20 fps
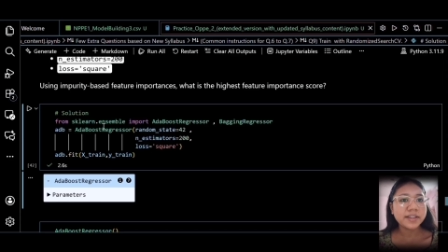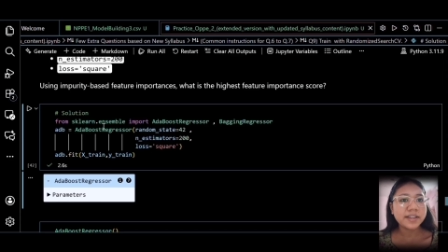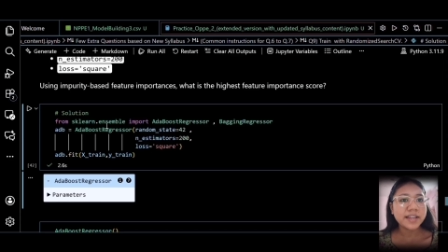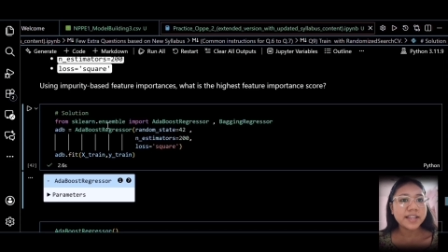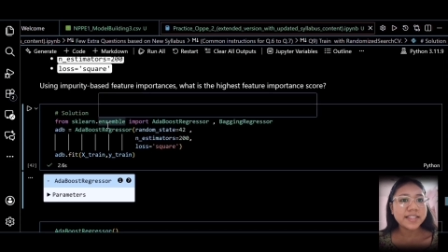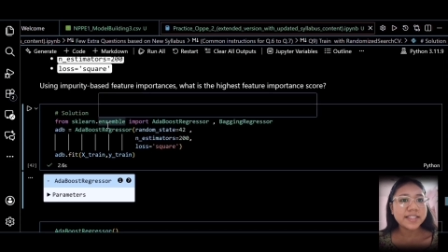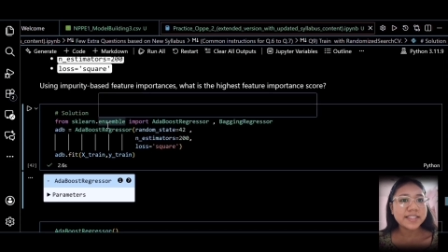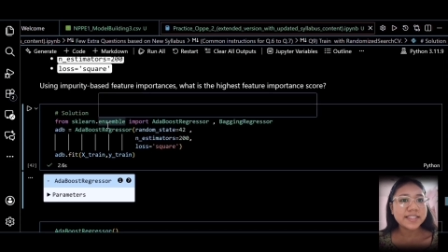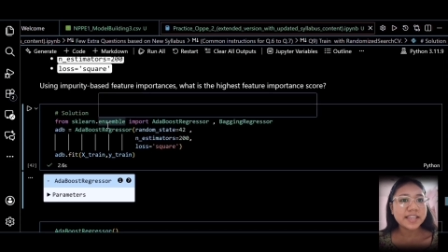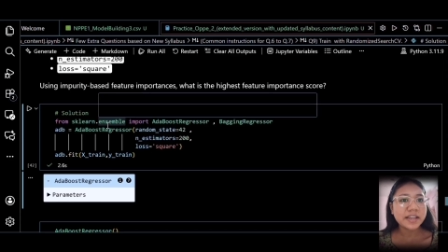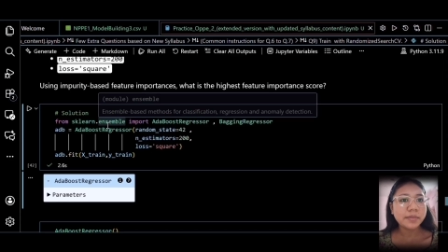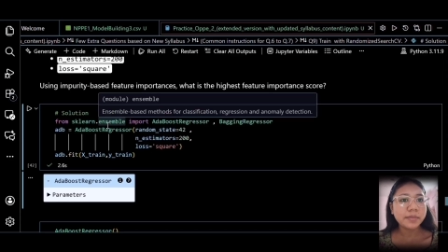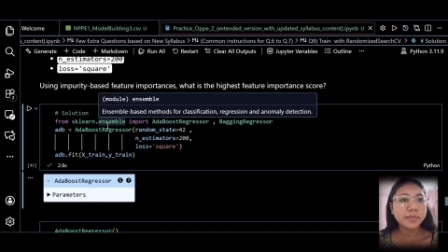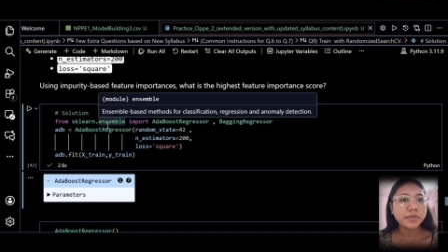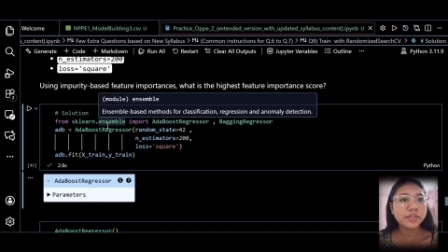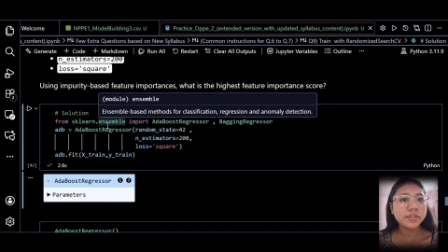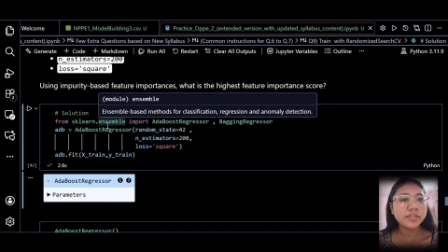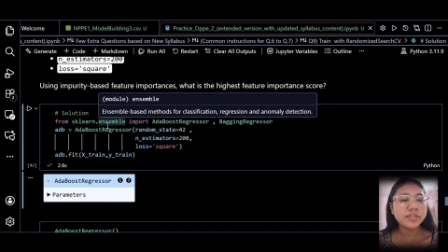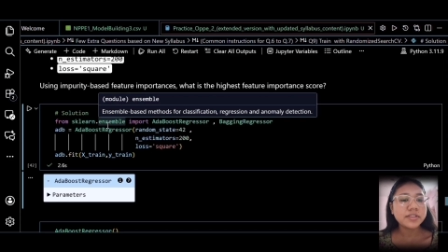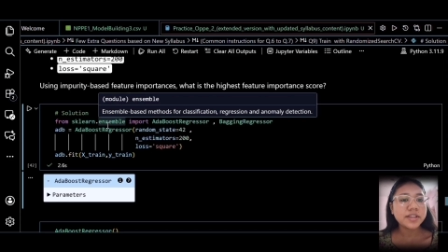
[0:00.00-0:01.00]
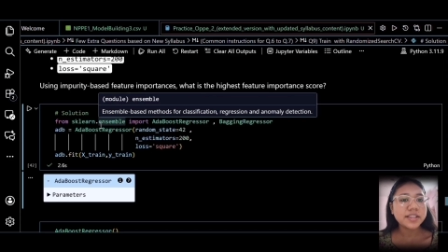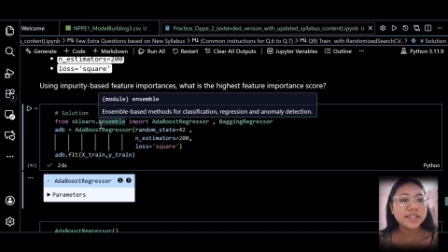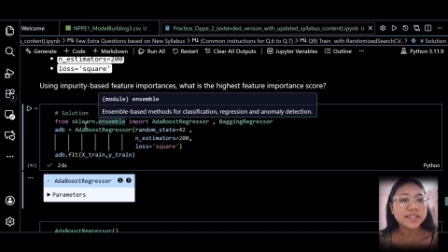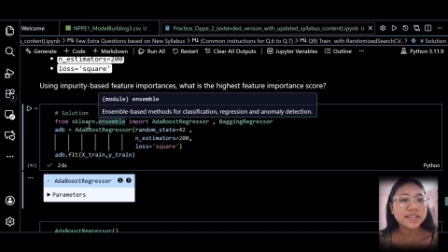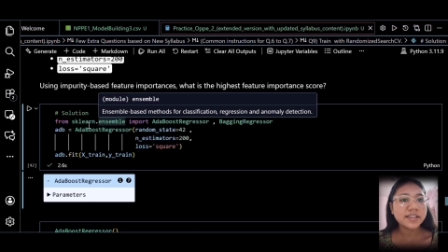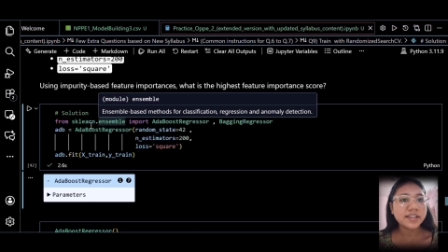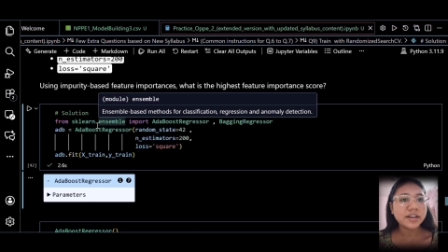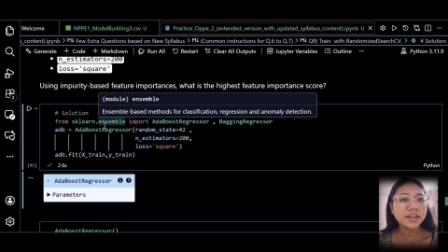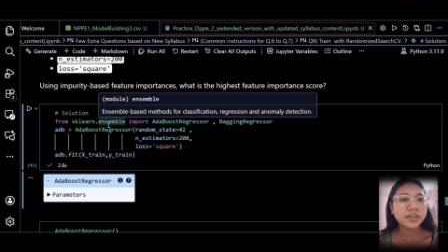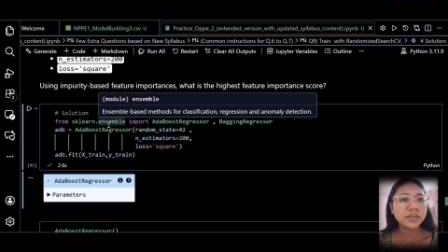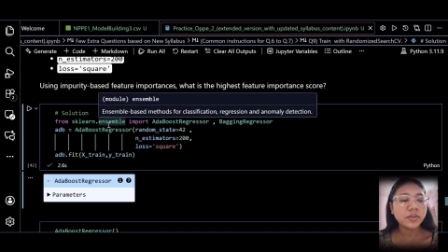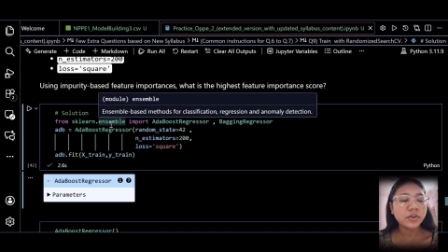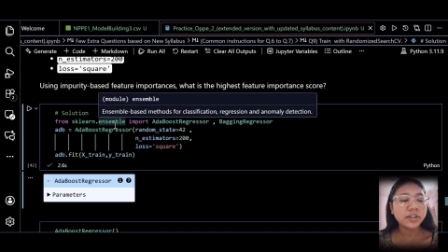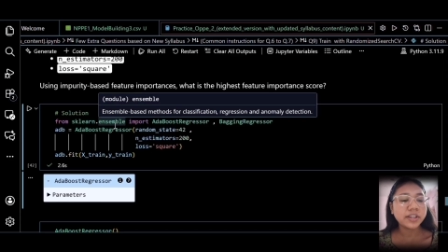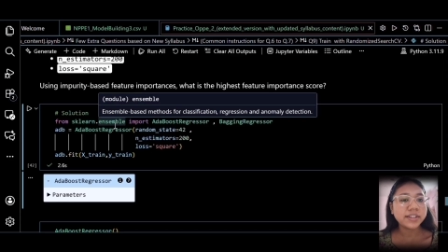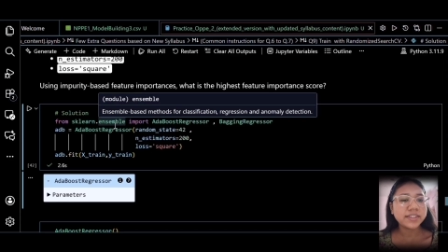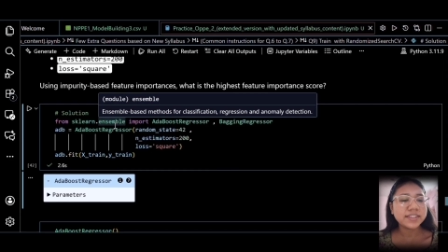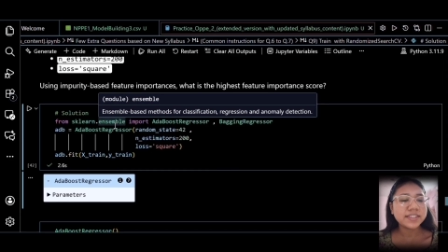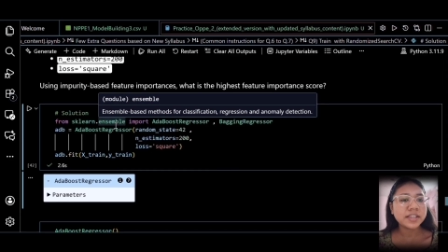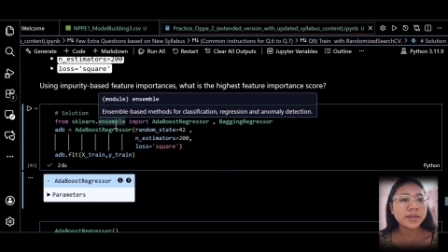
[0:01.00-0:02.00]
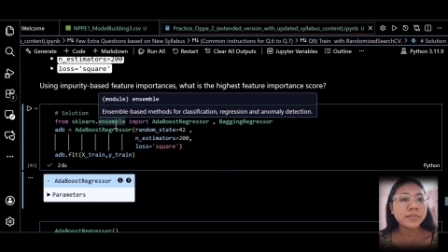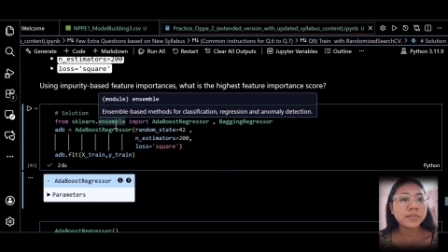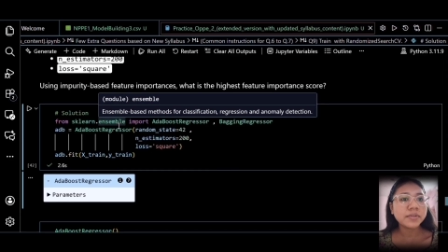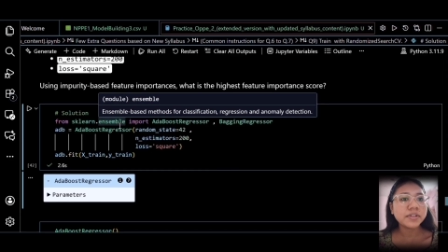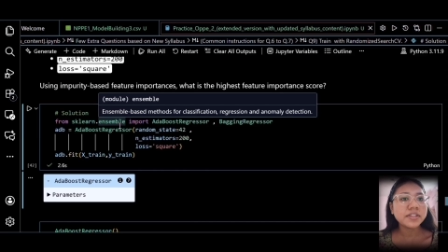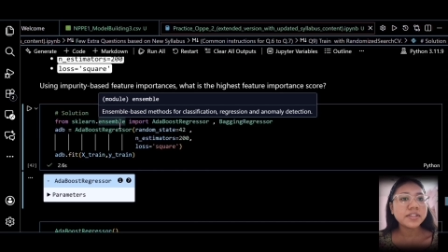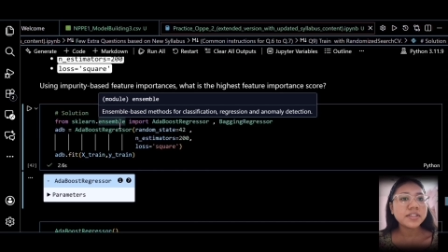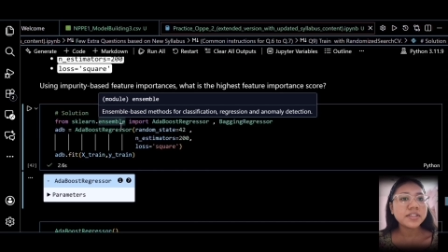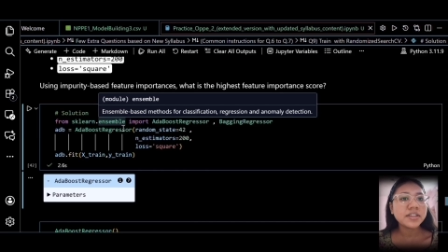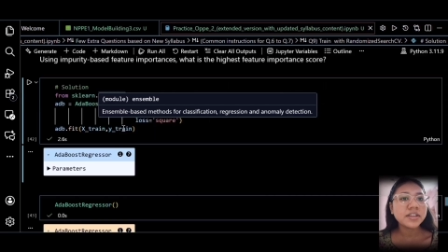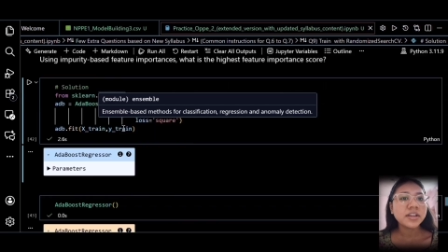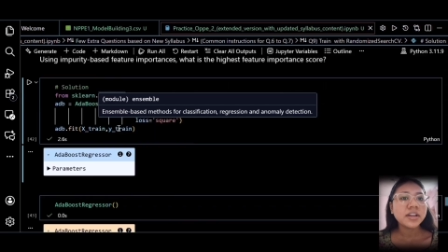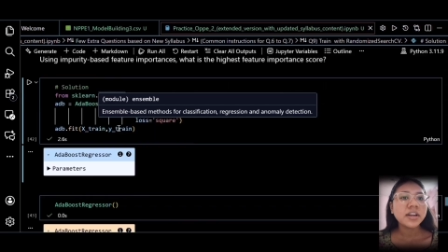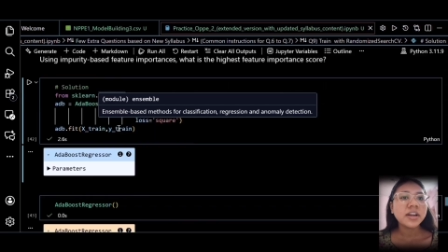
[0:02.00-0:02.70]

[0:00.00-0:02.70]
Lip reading: ensembles, sklearn.ensembles,